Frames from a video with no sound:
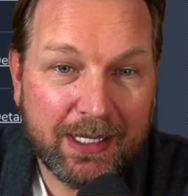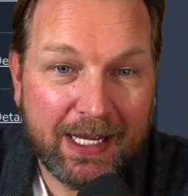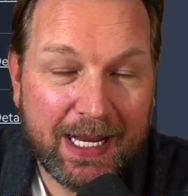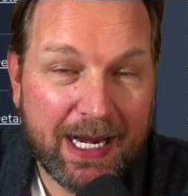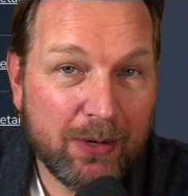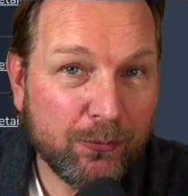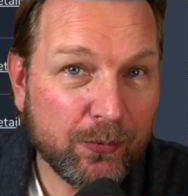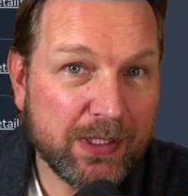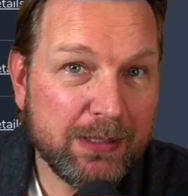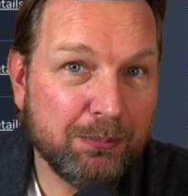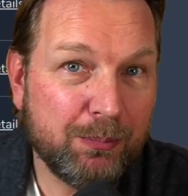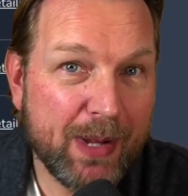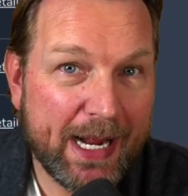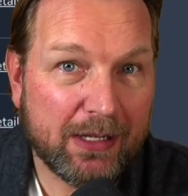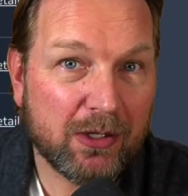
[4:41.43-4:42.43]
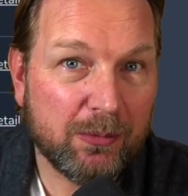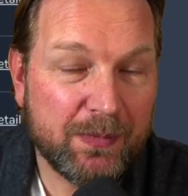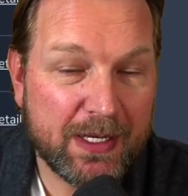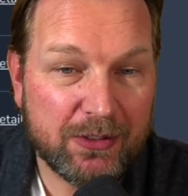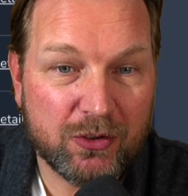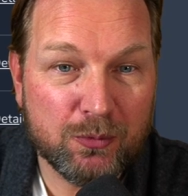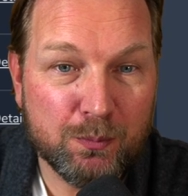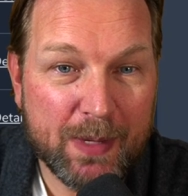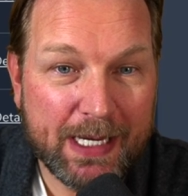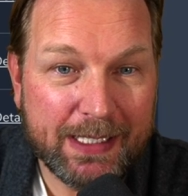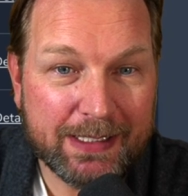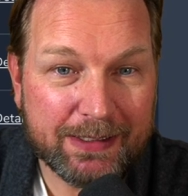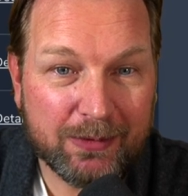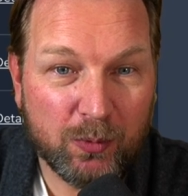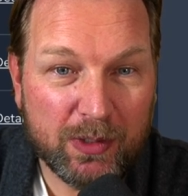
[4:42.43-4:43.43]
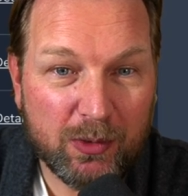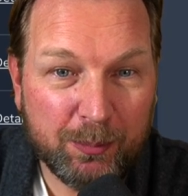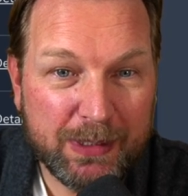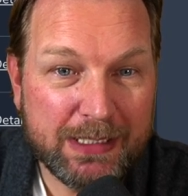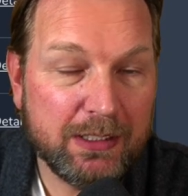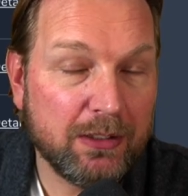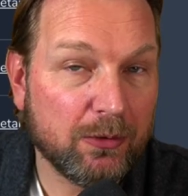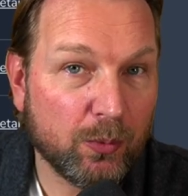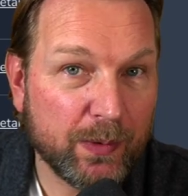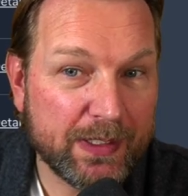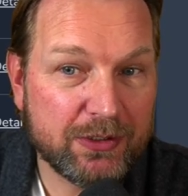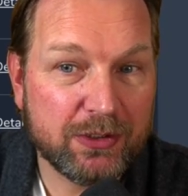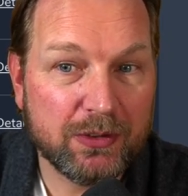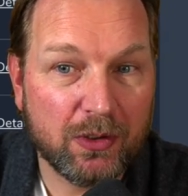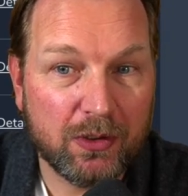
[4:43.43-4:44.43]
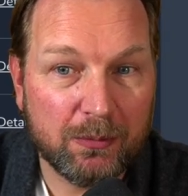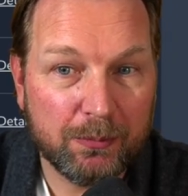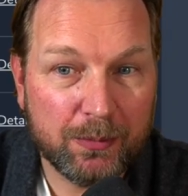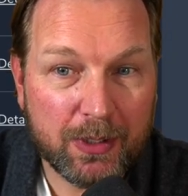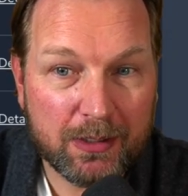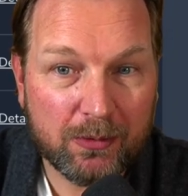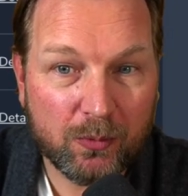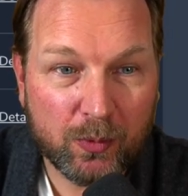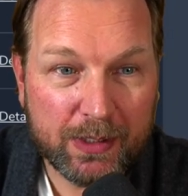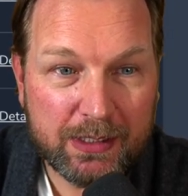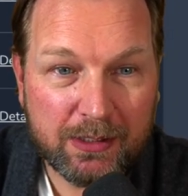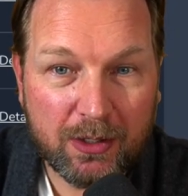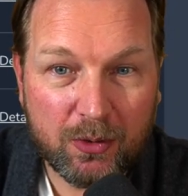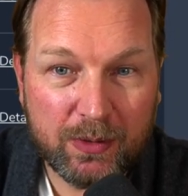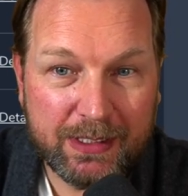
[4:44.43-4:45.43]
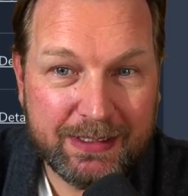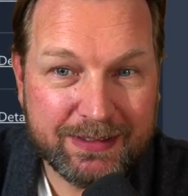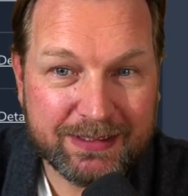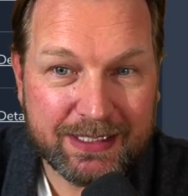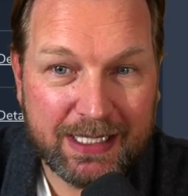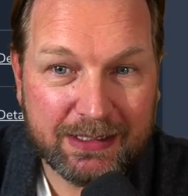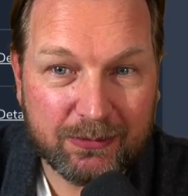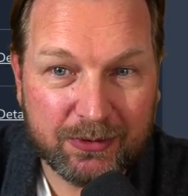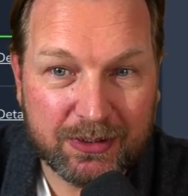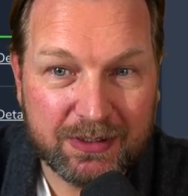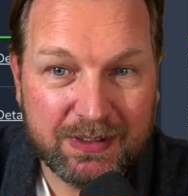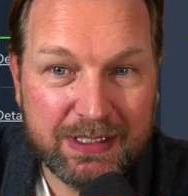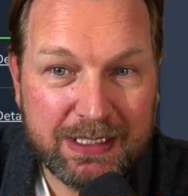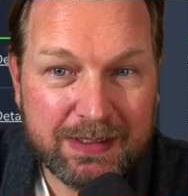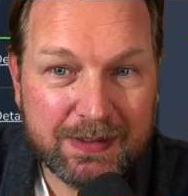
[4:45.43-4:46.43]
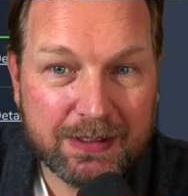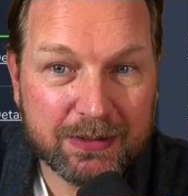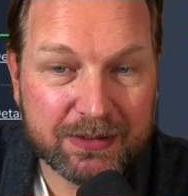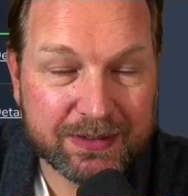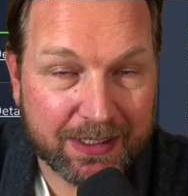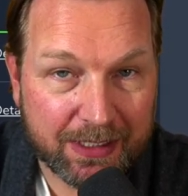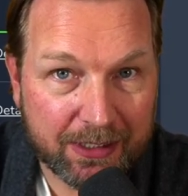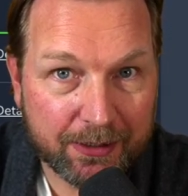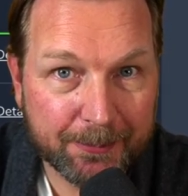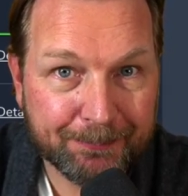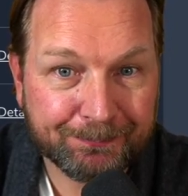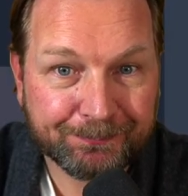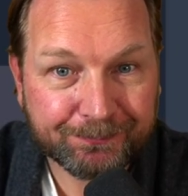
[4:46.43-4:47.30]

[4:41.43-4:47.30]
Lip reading: every backup that you make will be the original. But when you go inside of the details here,